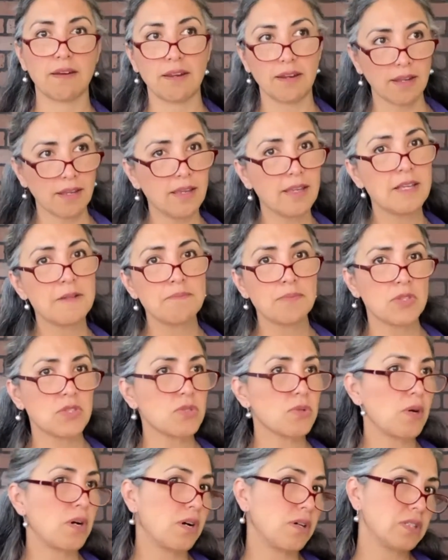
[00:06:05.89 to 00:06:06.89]
And
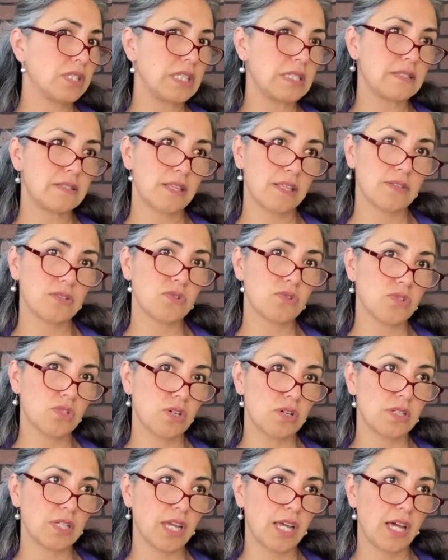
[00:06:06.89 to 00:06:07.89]
so all these things are
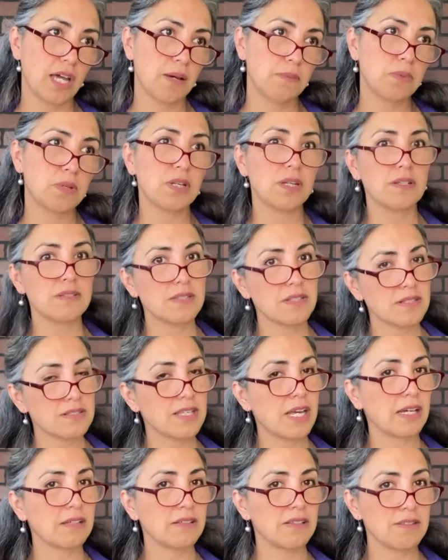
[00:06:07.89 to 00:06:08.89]
starting to happen, and it's
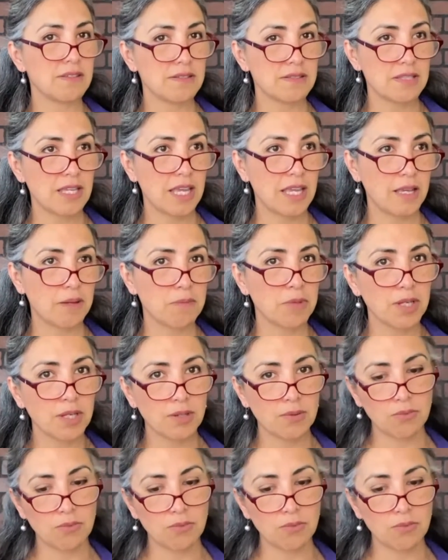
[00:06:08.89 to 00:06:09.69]
exactly the same.